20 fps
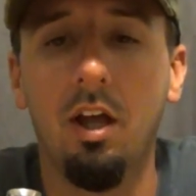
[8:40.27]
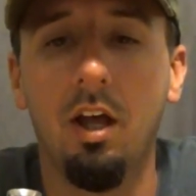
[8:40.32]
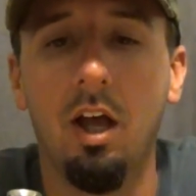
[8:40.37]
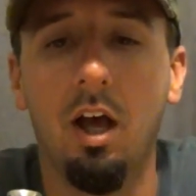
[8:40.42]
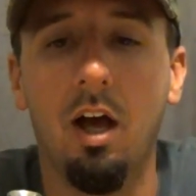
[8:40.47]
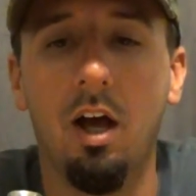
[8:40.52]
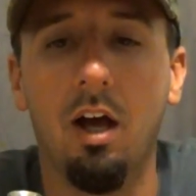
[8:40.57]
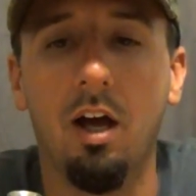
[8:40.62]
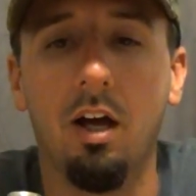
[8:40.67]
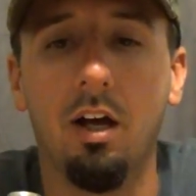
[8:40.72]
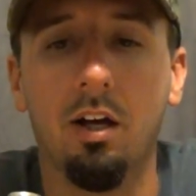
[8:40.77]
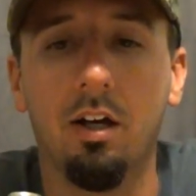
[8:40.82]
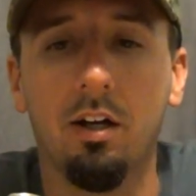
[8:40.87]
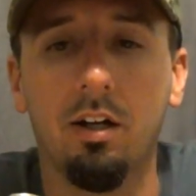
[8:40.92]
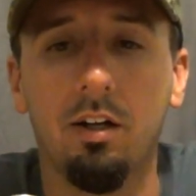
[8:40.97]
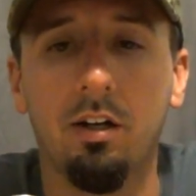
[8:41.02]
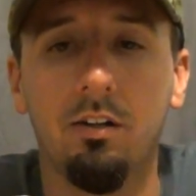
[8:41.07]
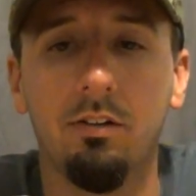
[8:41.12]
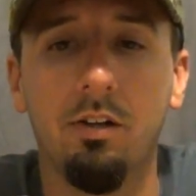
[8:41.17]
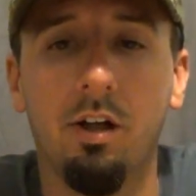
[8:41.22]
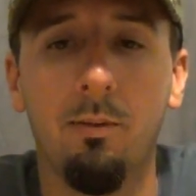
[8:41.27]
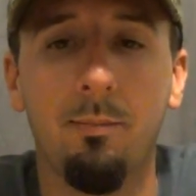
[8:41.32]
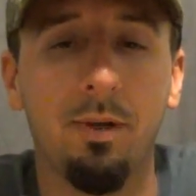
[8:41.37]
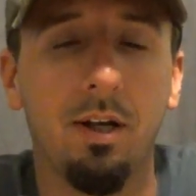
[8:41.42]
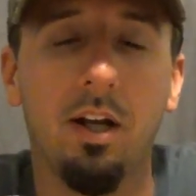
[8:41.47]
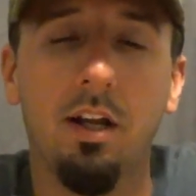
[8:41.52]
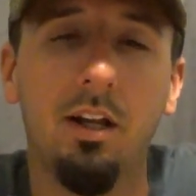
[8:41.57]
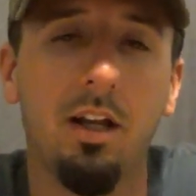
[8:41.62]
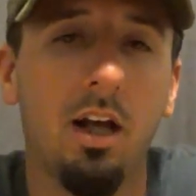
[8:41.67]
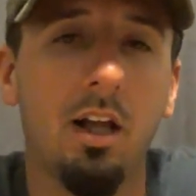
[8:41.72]
Because I mean,
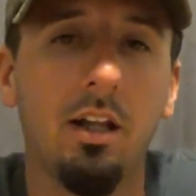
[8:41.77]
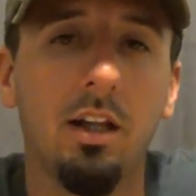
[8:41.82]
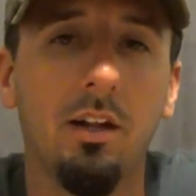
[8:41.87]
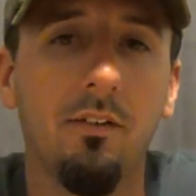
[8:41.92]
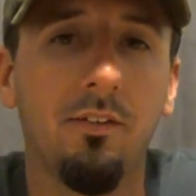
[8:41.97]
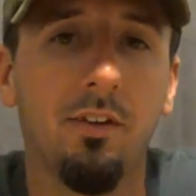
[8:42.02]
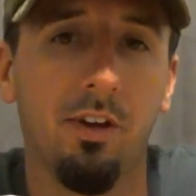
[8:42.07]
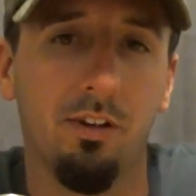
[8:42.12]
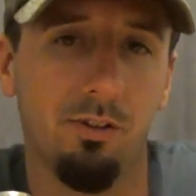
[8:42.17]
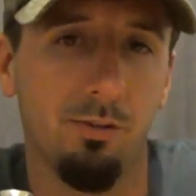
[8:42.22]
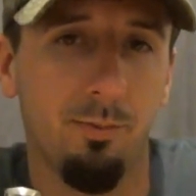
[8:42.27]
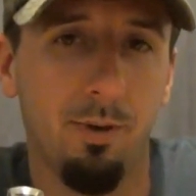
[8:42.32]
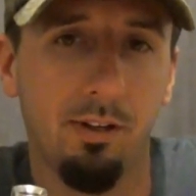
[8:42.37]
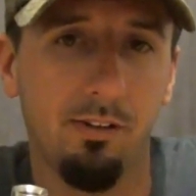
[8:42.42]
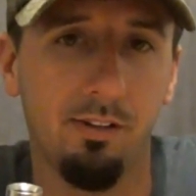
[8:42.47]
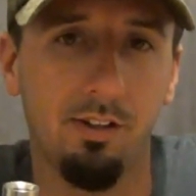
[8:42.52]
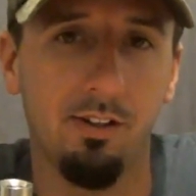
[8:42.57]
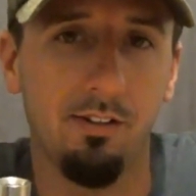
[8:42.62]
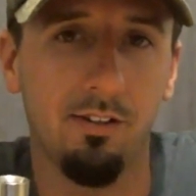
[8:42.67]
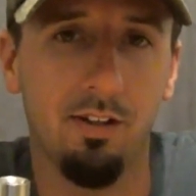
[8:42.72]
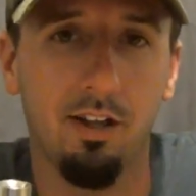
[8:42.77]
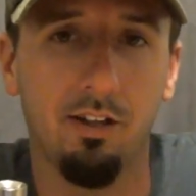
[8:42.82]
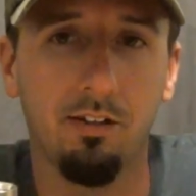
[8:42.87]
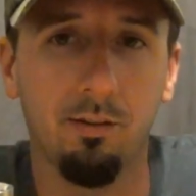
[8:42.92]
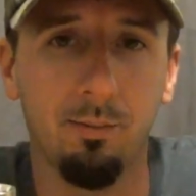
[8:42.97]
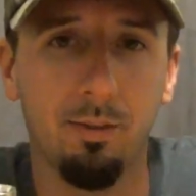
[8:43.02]
I love customizing these things.